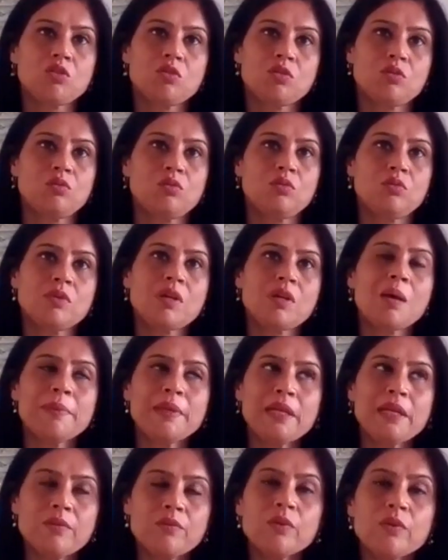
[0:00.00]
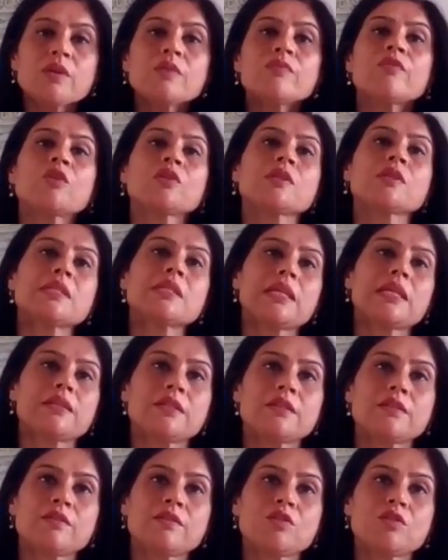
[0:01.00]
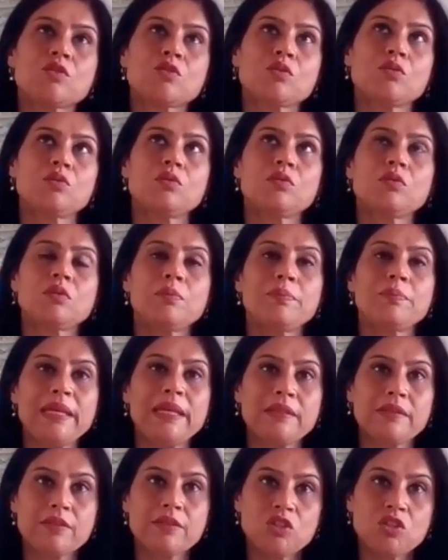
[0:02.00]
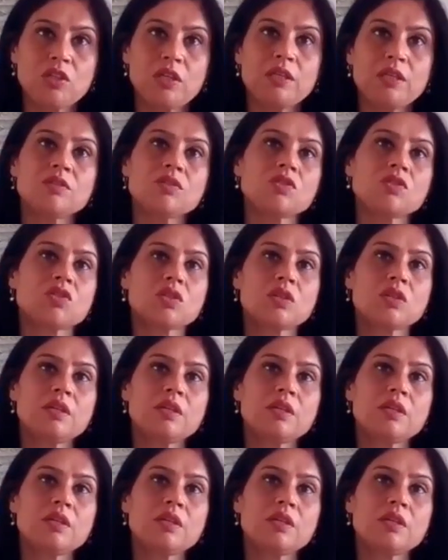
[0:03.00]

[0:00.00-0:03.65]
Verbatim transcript: to come in and work for the sector to make the change.